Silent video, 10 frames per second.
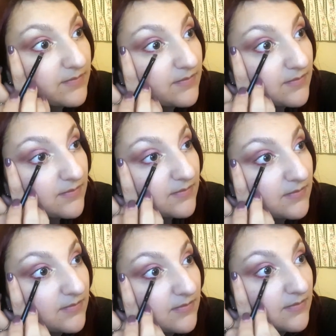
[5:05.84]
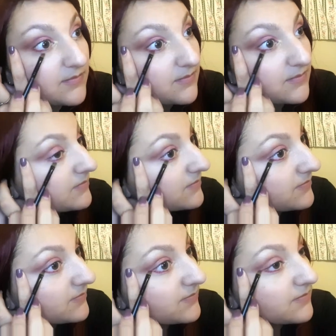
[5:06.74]

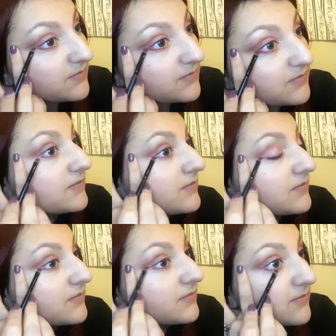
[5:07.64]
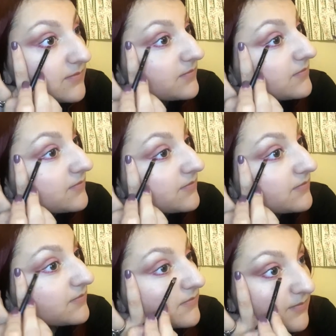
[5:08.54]

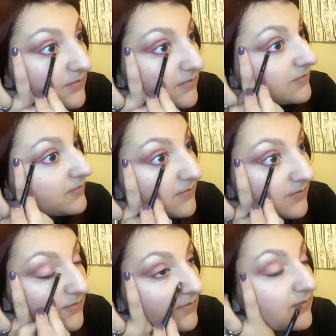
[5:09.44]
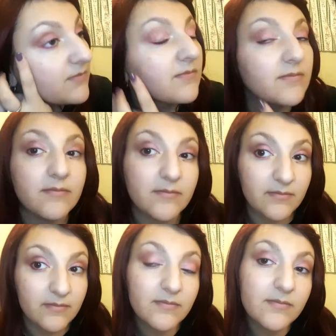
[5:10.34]

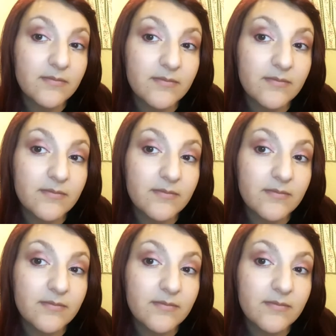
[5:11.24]
(no one is talking)